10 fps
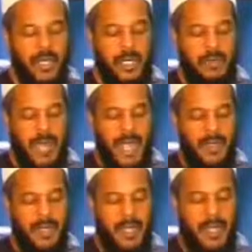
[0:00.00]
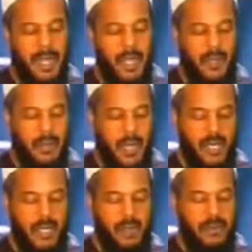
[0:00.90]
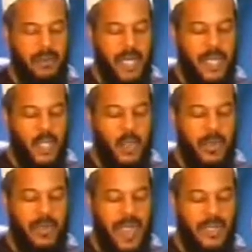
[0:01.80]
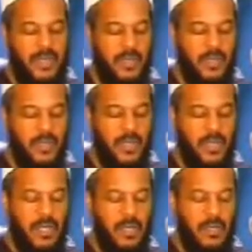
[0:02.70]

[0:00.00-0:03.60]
written by one of the big human rights